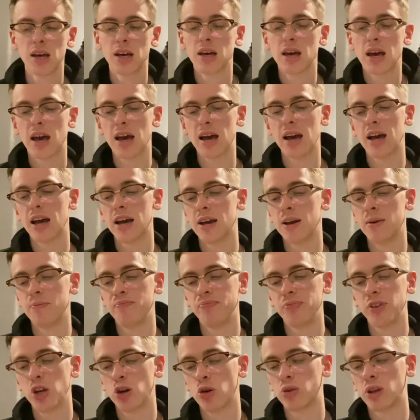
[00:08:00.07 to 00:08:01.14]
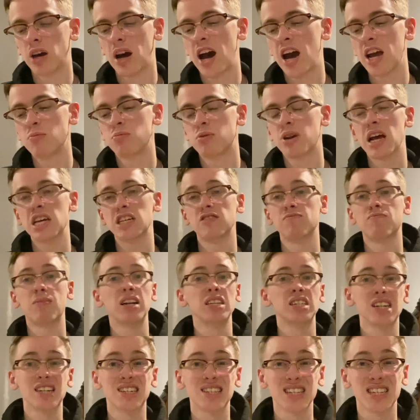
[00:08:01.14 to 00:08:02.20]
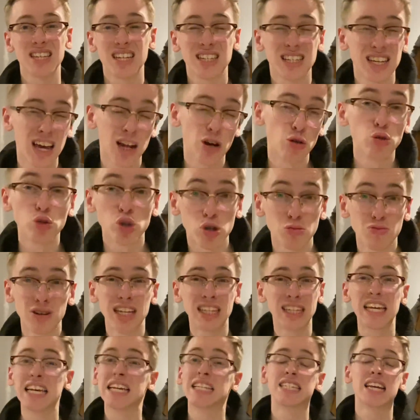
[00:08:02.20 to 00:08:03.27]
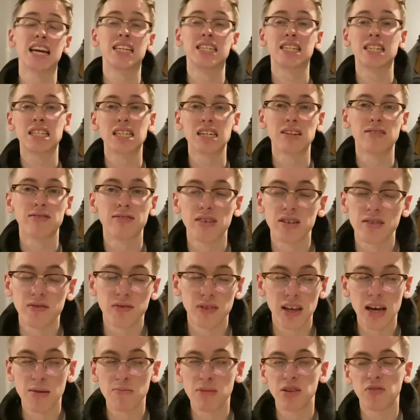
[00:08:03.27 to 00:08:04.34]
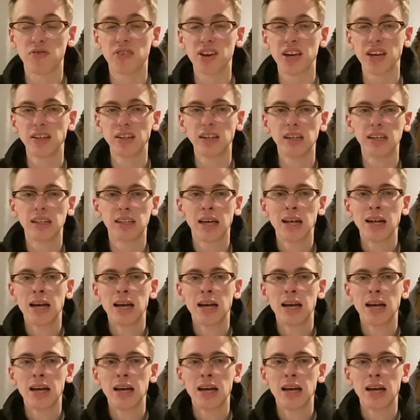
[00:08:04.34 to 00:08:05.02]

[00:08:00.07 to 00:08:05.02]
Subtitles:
high press of Manchester City and ultimately the intensity of their midfield.